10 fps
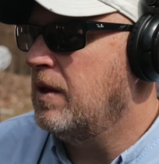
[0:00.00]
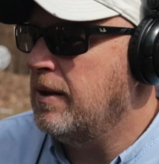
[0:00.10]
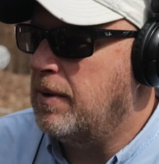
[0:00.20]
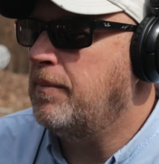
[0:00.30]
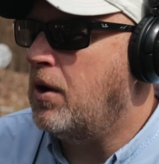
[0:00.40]

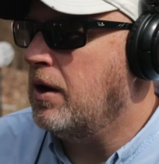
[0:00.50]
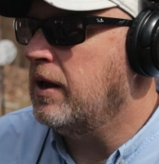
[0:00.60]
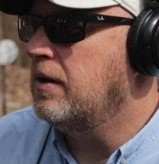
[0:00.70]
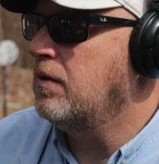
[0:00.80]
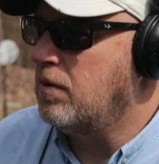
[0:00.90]
in my
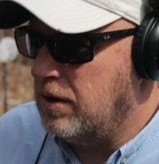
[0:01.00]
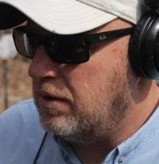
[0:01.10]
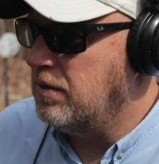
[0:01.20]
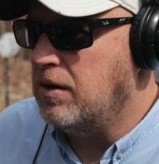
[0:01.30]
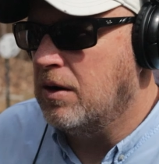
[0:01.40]
pocket, or
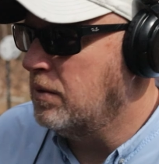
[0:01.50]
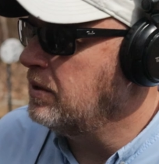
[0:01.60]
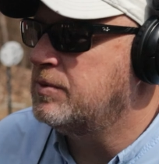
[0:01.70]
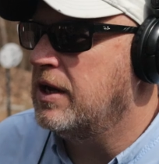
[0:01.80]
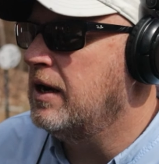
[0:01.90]
you know
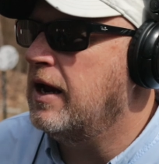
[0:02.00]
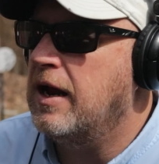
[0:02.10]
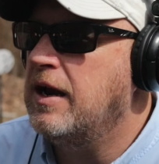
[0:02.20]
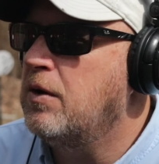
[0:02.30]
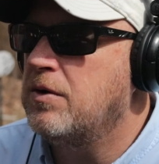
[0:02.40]
what I'm saying?
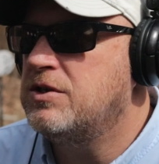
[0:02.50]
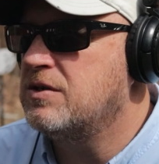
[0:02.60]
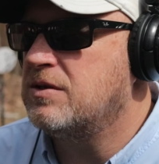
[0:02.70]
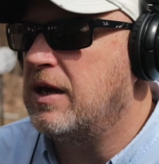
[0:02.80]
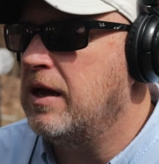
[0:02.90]
I don't
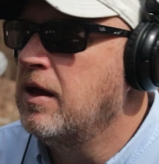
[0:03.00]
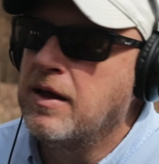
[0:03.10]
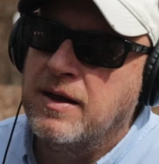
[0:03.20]
just like,